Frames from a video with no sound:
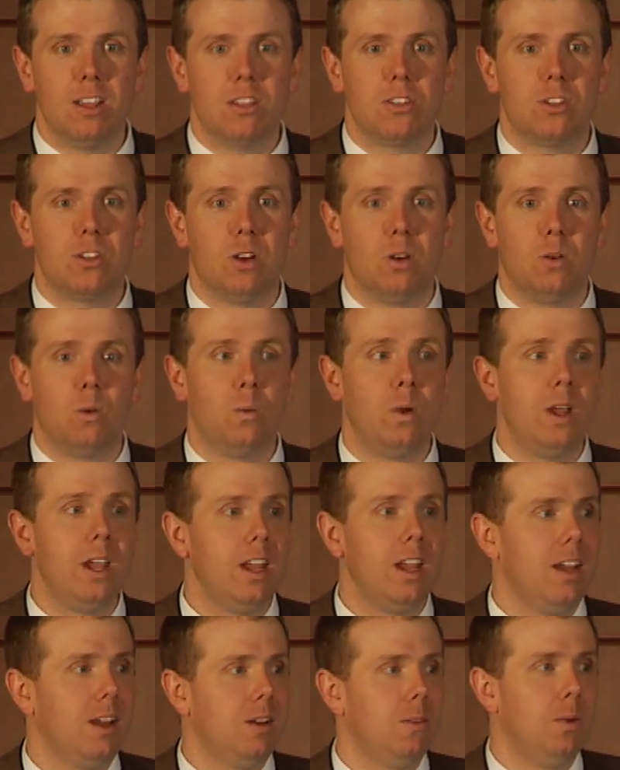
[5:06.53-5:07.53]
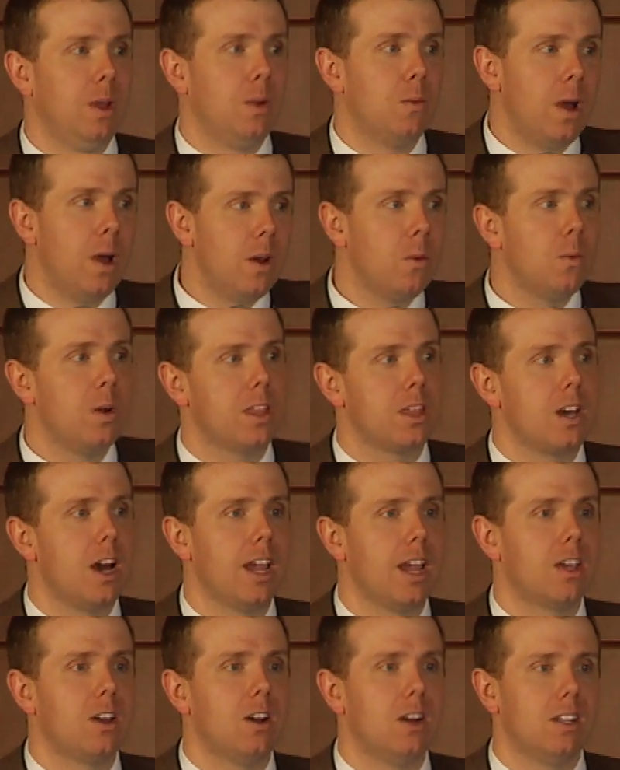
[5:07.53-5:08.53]
So we went with
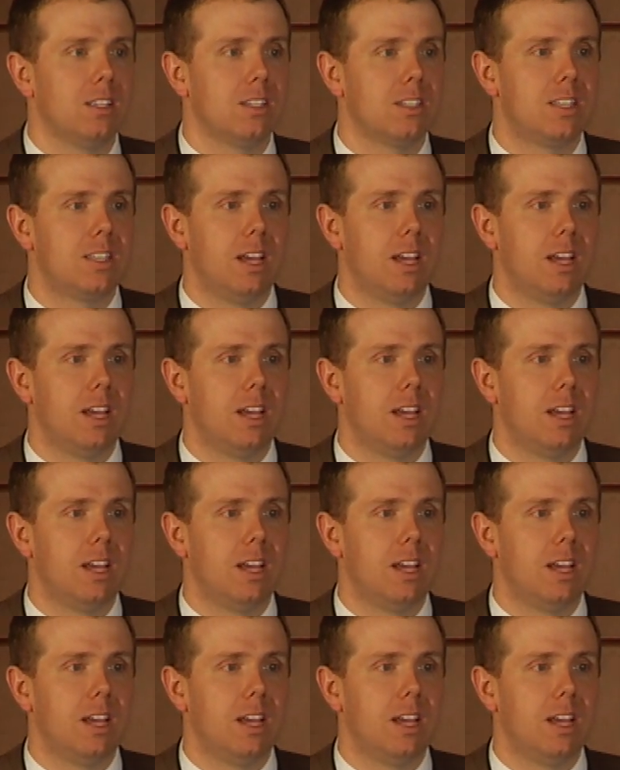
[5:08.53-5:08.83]
icons